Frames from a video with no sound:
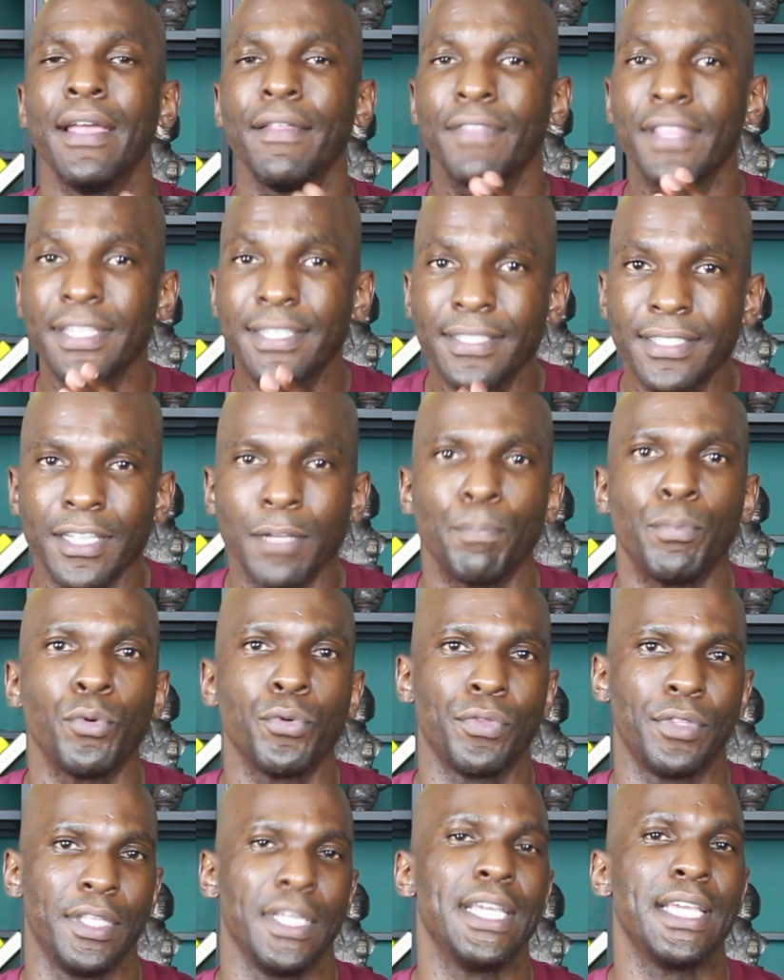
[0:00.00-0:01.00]
the
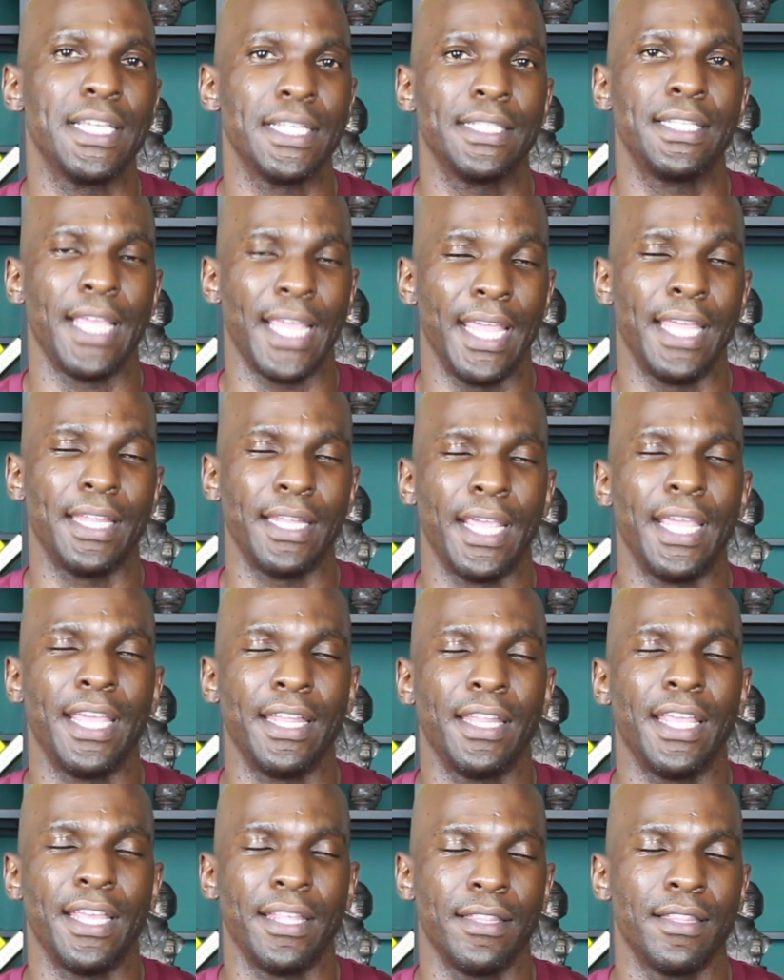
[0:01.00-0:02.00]
simple things
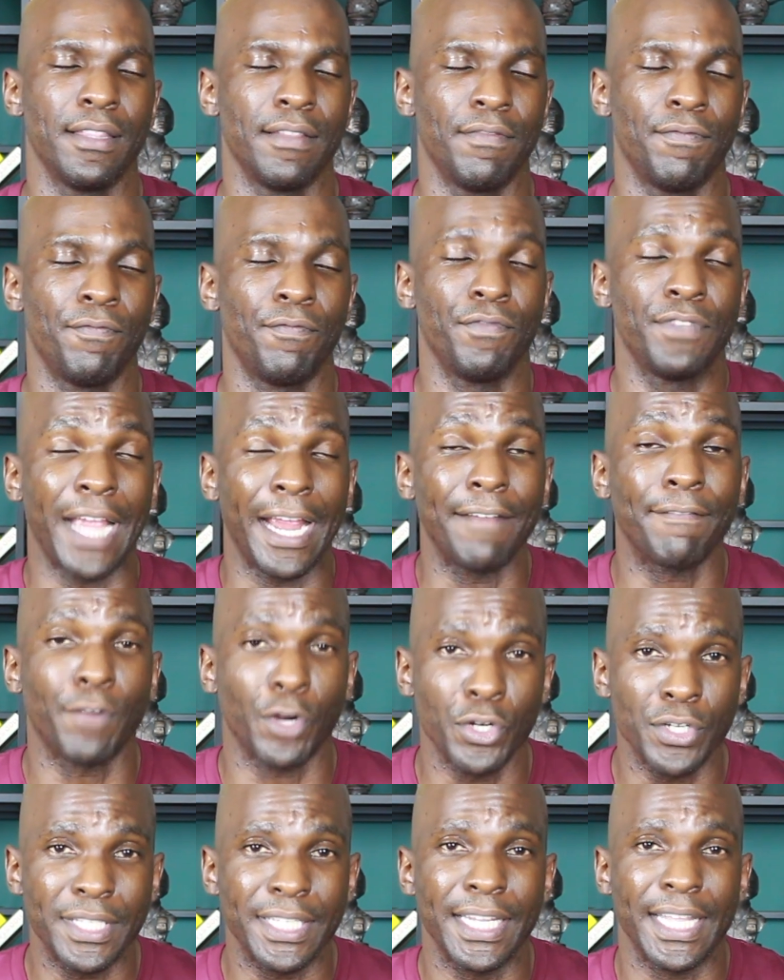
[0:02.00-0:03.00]
in
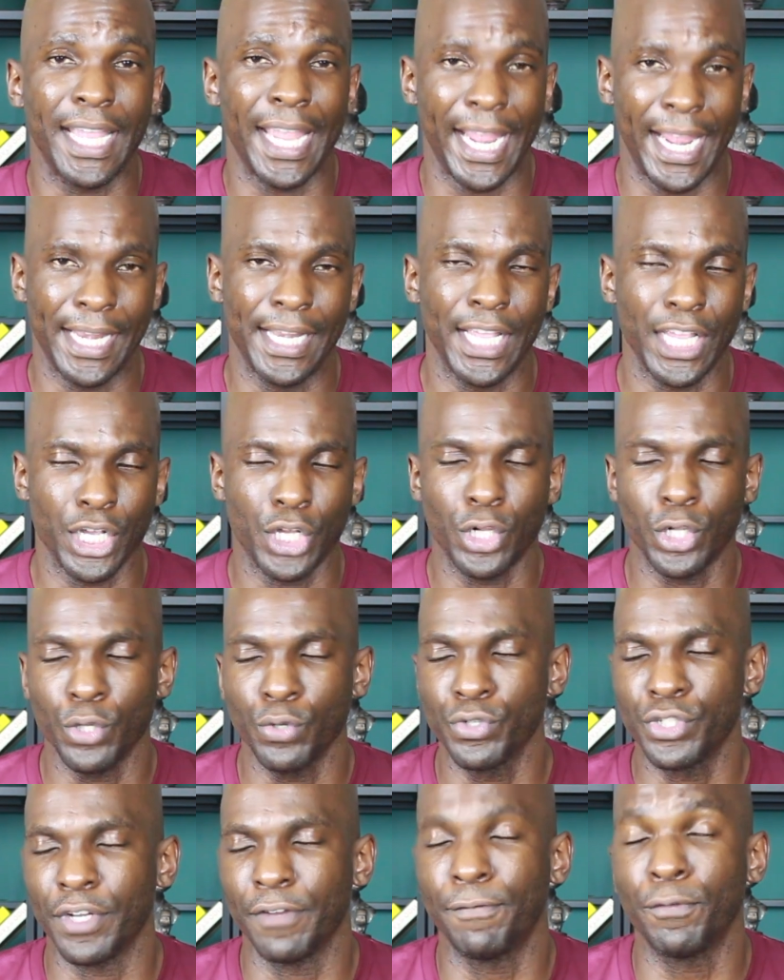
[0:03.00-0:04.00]
diversity and inclusion